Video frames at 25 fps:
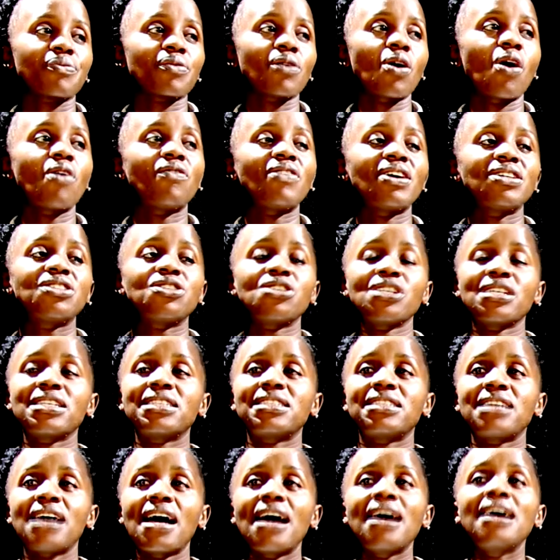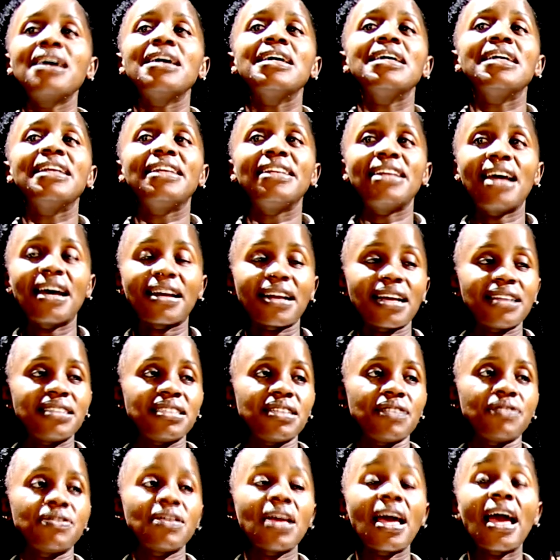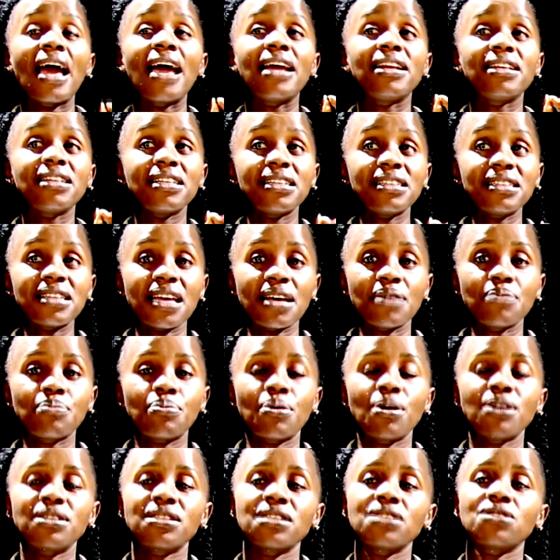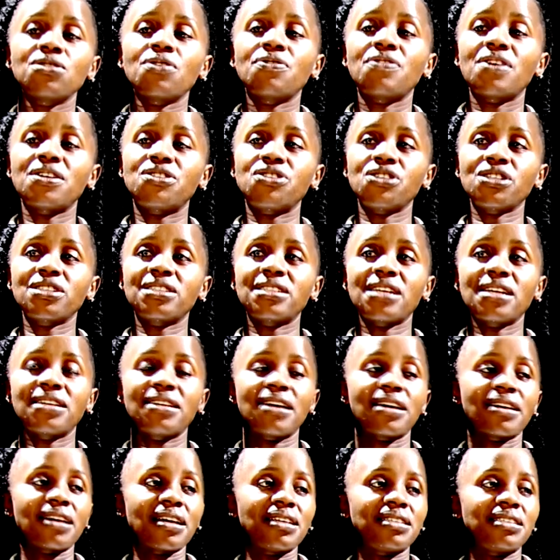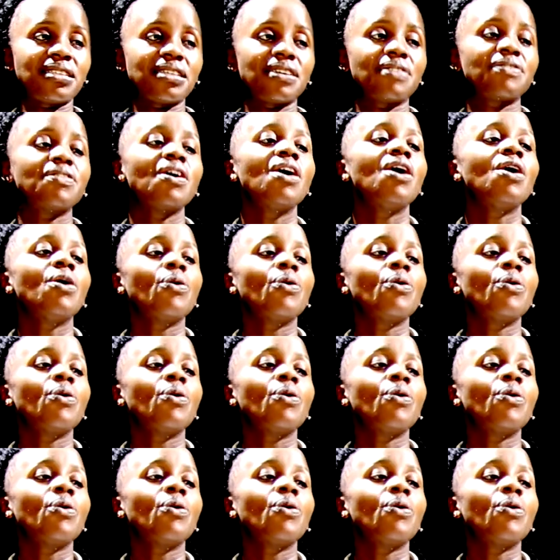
of a trickster narrative. And the importance of a trickster narrative